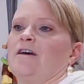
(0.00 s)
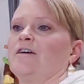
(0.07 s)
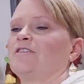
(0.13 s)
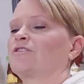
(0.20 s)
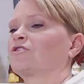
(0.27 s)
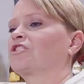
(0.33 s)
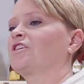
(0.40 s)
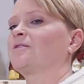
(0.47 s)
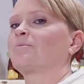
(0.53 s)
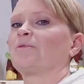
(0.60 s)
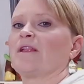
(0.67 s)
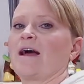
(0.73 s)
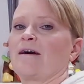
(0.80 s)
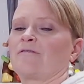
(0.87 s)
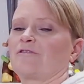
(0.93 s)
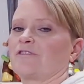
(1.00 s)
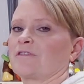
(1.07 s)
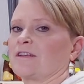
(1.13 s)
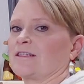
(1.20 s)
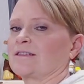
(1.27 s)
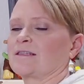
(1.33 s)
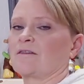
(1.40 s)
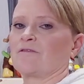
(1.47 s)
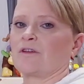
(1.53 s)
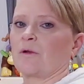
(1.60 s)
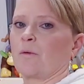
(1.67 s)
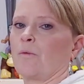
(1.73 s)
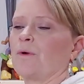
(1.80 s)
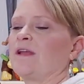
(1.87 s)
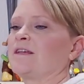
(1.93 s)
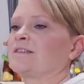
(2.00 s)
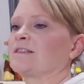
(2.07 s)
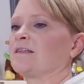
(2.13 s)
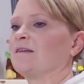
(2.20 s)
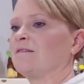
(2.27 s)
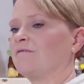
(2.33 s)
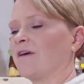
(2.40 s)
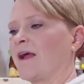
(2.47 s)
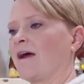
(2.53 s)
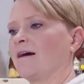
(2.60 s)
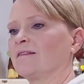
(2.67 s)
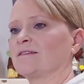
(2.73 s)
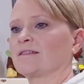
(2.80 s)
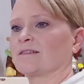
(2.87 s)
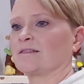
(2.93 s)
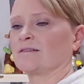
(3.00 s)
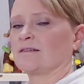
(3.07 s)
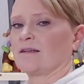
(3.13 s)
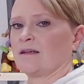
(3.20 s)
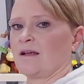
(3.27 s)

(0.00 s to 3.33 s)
So she had planned for Thanksgiving weeks in advance and